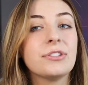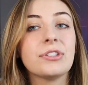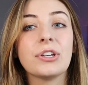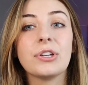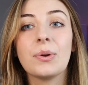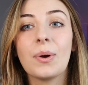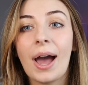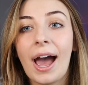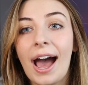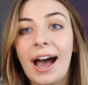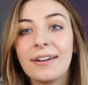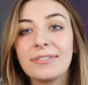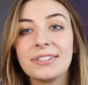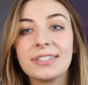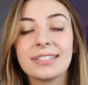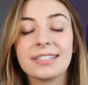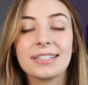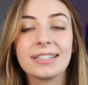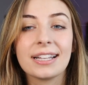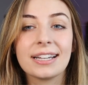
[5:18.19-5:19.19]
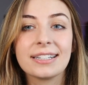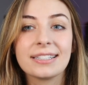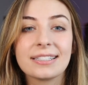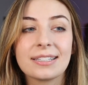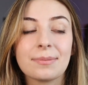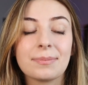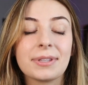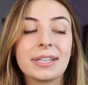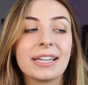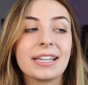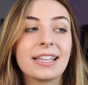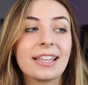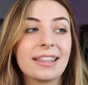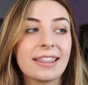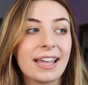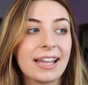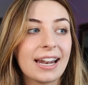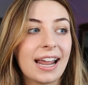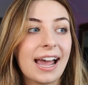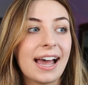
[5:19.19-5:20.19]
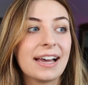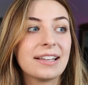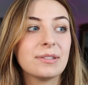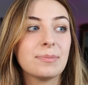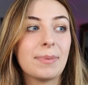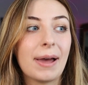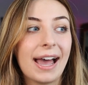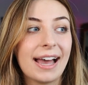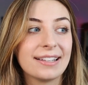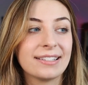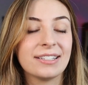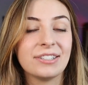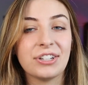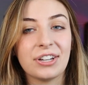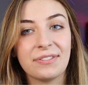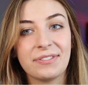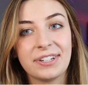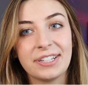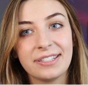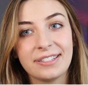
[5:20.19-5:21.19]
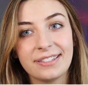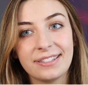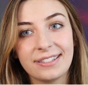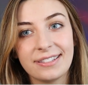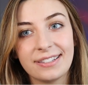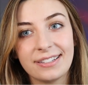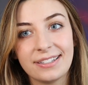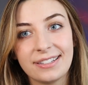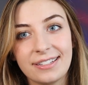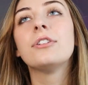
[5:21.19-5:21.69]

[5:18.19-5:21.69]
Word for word: so you have to select something that has passage evidence